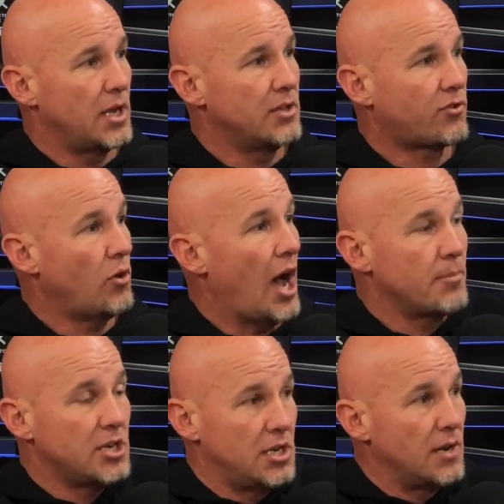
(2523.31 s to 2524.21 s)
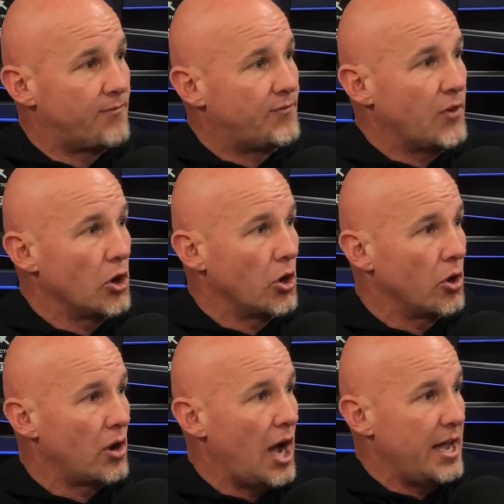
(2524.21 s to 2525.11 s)
And so I'm going to
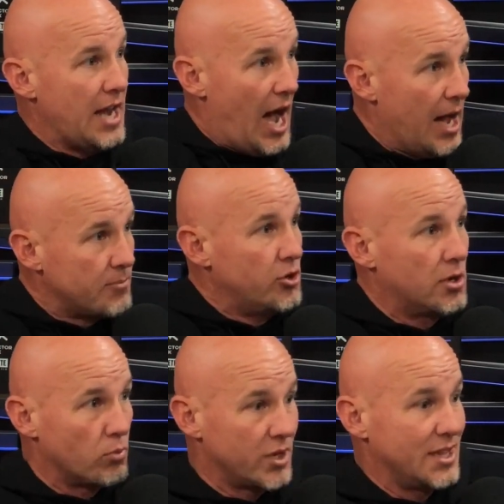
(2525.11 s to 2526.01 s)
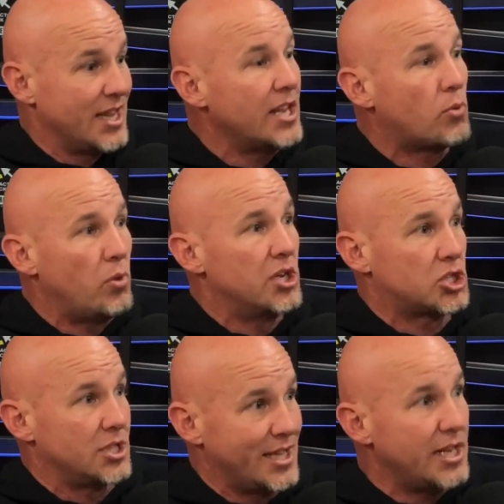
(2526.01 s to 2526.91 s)
defer and I'm going to
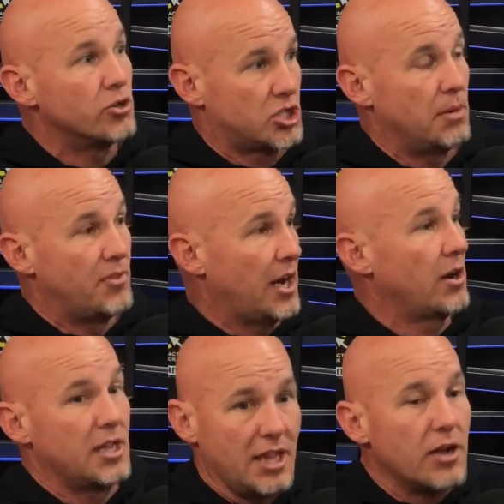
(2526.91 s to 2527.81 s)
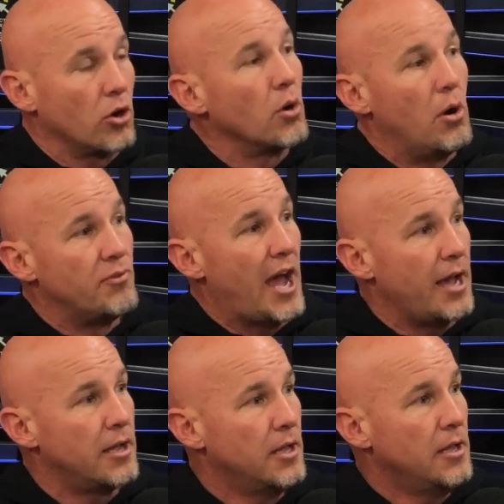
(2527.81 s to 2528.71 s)
relinquish leadership there and let mm-hmm. her own
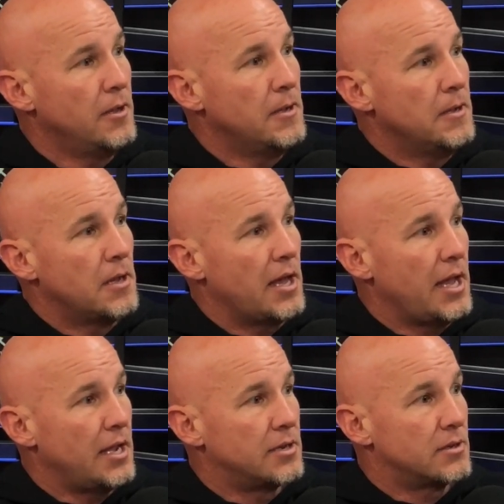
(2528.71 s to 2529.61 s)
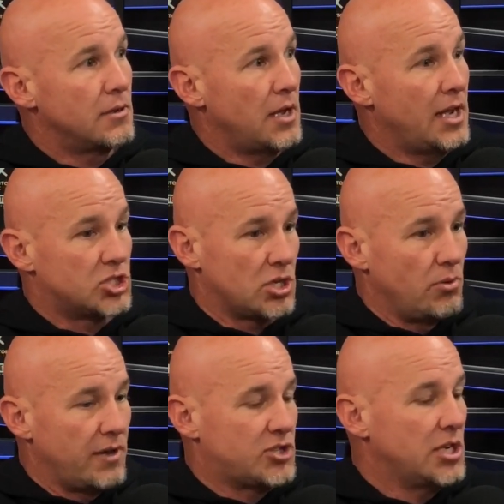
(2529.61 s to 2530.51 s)
that. That's and good. And
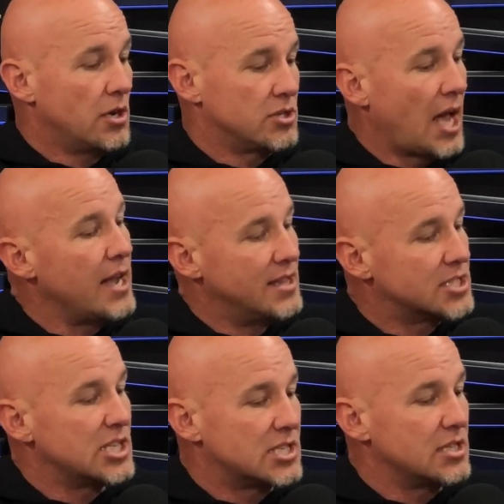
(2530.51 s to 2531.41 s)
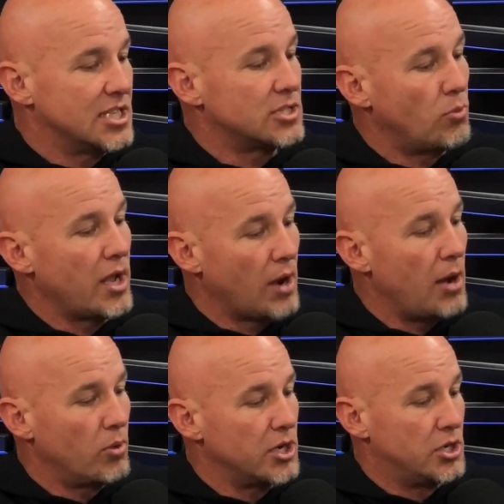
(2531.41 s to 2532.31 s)
so if she goes, hey, this is this is the way I
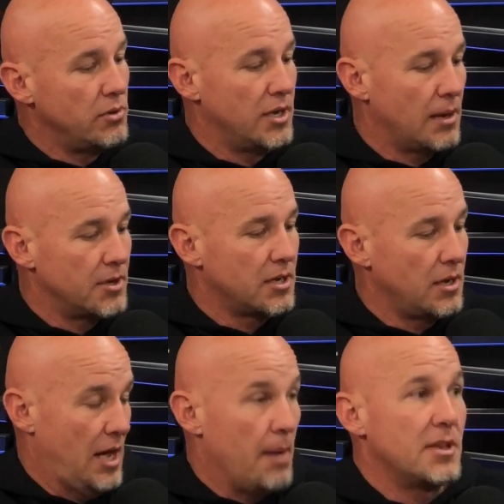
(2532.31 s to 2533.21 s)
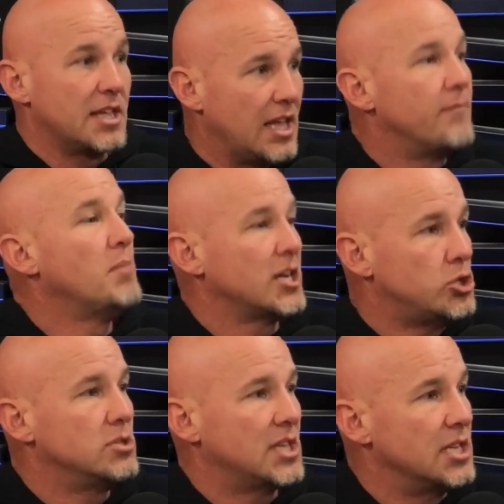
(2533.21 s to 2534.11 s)
want to do it. I'm going to I'm going to give my
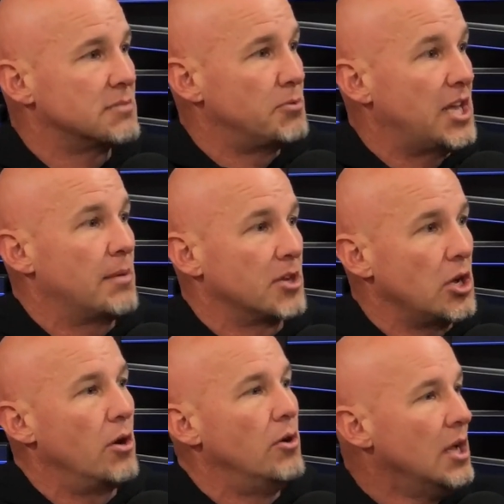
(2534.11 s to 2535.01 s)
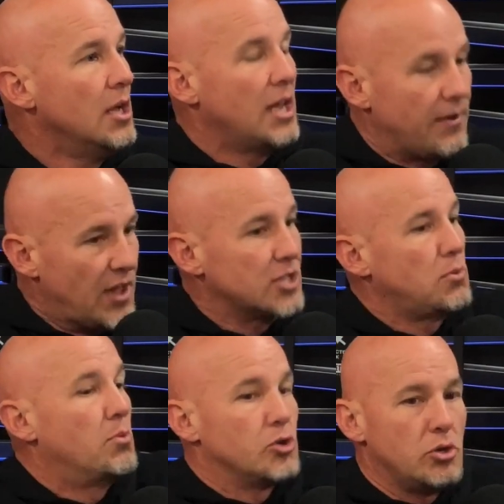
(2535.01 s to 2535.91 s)
two cents, but then I'm going to go, if that's
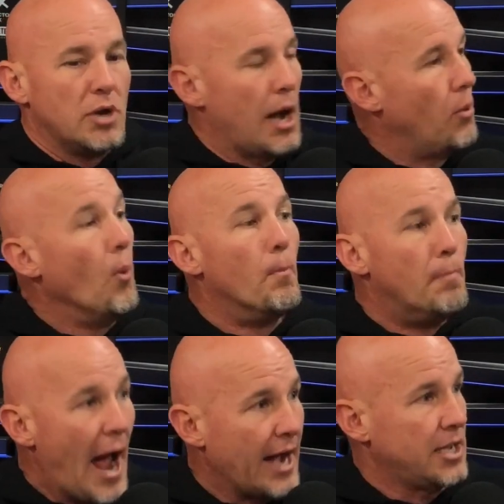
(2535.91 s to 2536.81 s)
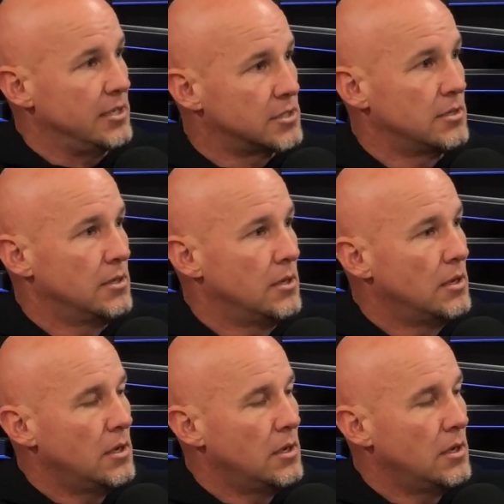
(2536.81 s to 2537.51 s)
what we're doing, I will back it. Yeah.